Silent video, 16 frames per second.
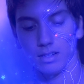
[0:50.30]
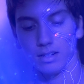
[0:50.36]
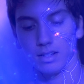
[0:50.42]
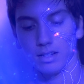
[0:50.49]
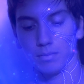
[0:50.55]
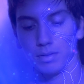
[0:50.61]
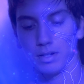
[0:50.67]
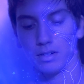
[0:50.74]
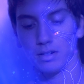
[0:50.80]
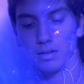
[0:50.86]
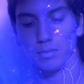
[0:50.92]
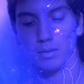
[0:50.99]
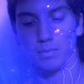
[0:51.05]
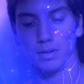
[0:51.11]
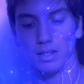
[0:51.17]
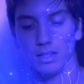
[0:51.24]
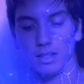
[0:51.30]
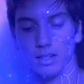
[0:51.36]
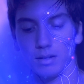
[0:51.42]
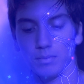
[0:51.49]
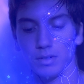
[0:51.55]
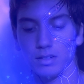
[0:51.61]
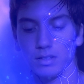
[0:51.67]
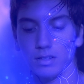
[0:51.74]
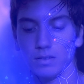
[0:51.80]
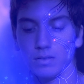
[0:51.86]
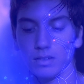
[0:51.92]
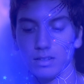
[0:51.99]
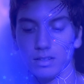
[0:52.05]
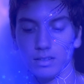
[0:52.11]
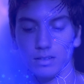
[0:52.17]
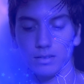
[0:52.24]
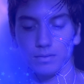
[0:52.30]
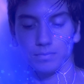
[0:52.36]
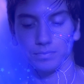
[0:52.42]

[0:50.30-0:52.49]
He appeared to be peeking out mischievously,